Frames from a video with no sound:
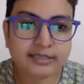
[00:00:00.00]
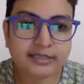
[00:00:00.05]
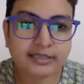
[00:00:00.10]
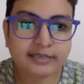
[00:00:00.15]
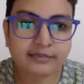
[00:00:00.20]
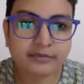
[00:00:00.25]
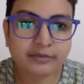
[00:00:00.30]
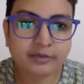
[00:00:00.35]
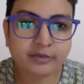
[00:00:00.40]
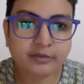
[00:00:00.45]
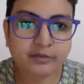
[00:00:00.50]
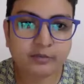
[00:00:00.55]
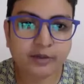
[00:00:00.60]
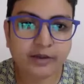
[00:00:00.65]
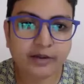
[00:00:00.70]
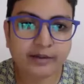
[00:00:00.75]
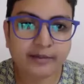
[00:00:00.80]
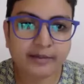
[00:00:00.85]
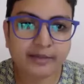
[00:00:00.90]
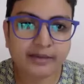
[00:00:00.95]
safe to give
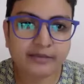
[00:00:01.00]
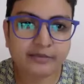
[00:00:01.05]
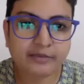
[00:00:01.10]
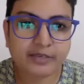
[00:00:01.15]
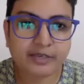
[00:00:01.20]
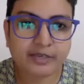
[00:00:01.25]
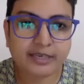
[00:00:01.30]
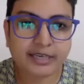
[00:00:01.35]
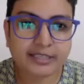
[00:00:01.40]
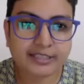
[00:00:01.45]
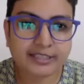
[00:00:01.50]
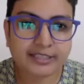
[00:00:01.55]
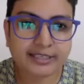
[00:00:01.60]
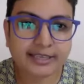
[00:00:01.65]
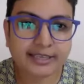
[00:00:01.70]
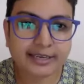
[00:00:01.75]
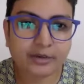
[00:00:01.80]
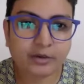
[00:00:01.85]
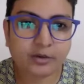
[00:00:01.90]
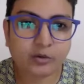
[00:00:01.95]
1 ml. For a larger
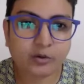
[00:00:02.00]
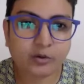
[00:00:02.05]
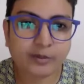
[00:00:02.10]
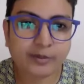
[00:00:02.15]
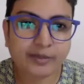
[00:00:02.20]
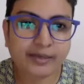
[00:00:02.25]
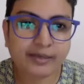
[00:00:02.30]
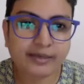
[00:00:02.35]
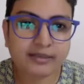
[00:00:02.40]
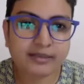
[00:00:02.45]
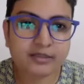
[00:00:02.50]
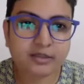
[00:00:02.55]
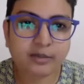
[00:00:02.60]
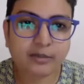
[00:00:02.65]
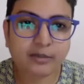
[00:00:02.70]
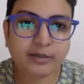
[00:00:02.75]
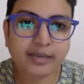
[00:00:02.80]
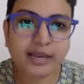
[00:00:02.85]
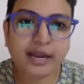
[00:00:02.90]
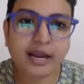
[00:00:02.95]
cat, 2 ml. It's
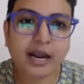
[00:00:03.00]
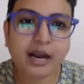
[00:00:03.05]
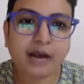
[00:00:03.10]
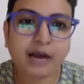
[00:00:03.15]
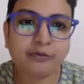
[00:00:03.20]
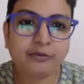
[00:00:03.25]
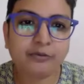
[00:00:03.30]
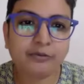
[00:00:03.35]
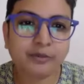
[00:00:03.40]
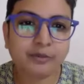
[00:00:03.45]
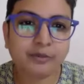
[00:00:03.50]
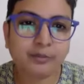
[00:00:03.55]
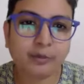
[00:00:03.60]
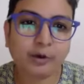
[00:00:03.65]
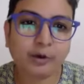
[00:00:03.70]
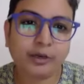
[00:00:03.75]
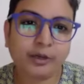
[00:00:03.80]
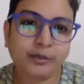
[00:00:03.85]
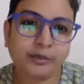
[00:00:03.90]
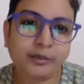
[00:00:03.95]
normally half of the
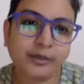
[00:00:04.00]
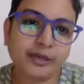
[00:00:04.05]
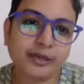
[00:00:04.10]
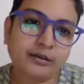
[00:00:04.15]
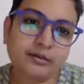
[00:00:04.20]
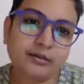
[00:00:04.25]
body weight.